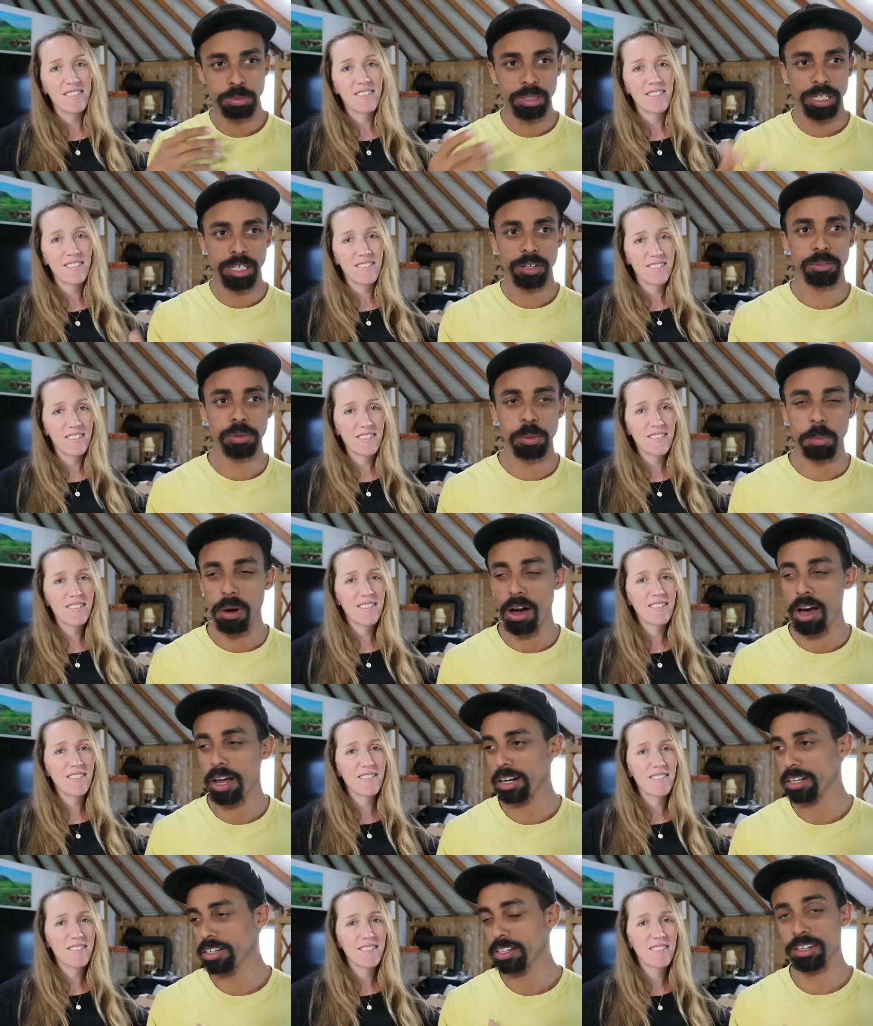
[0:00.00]
Speaker 1: be able to
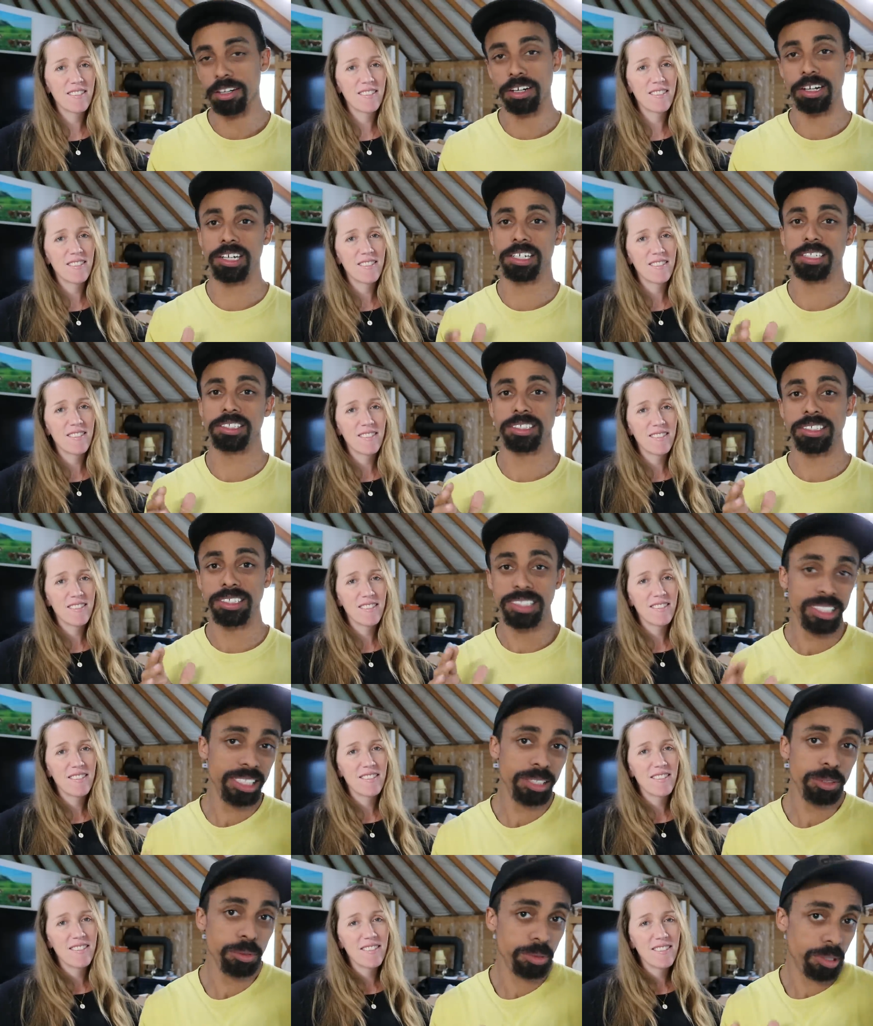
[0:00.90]
monitor and
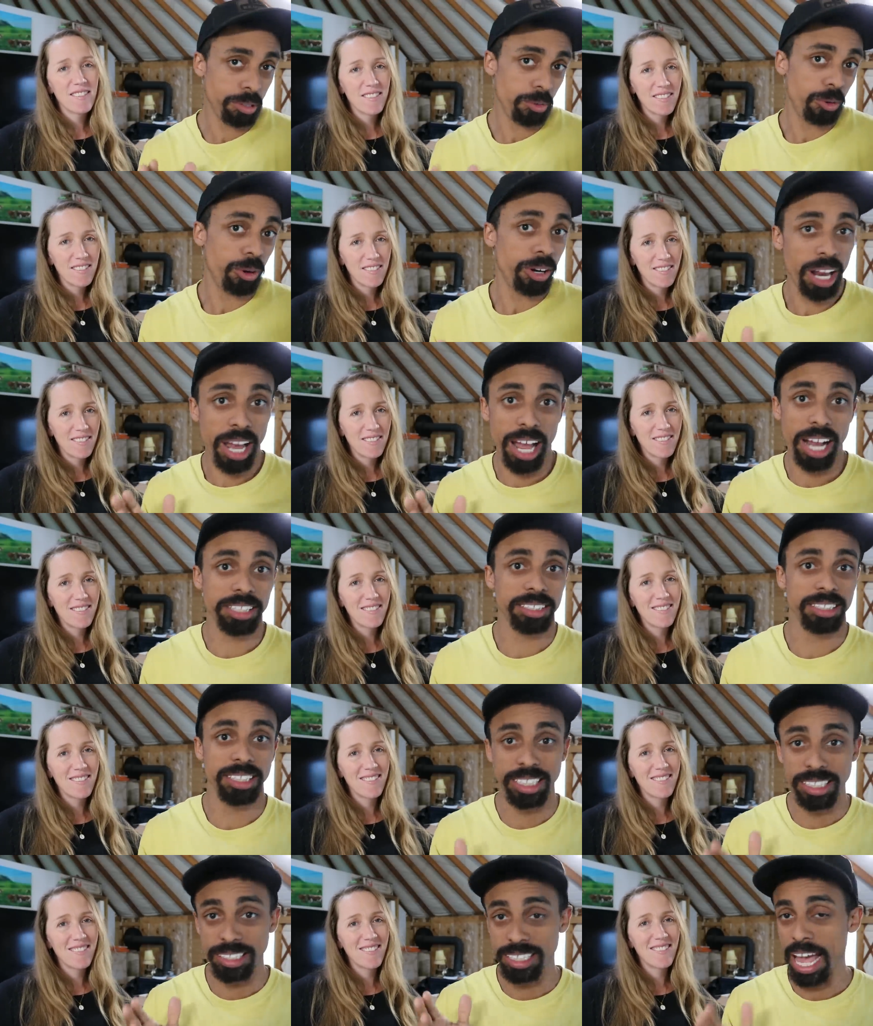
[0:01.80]
see what
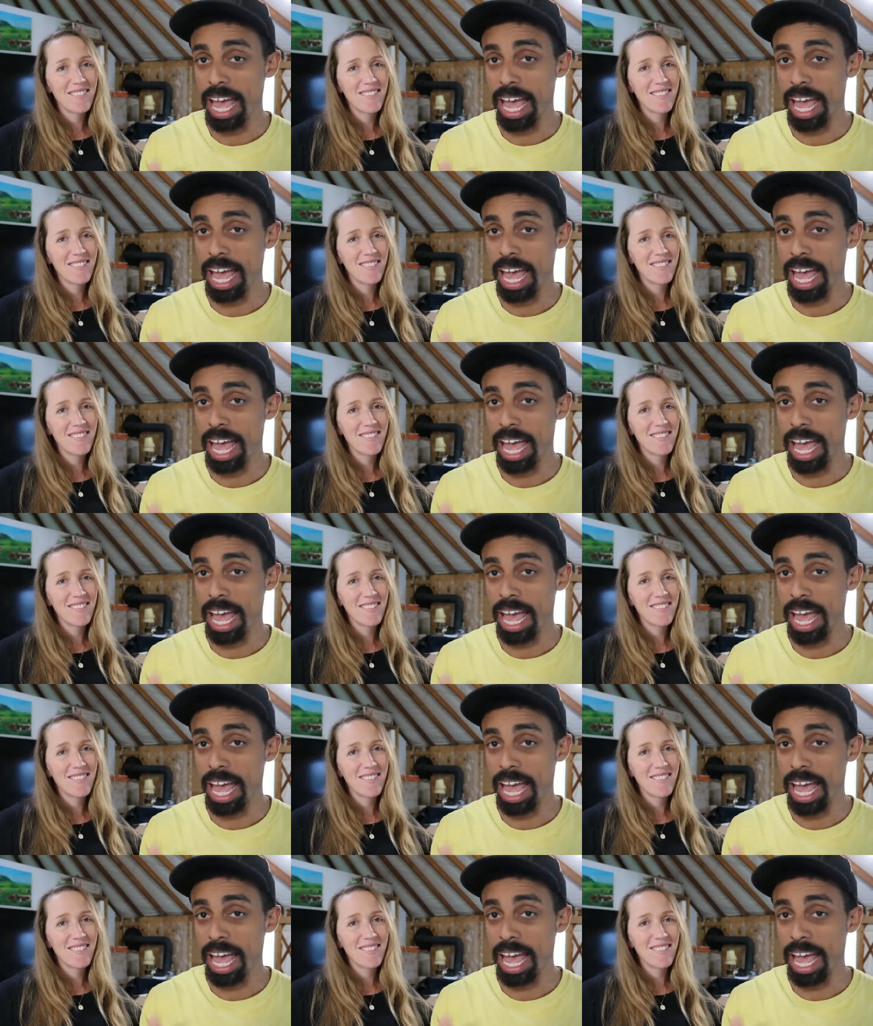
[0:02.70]
actually is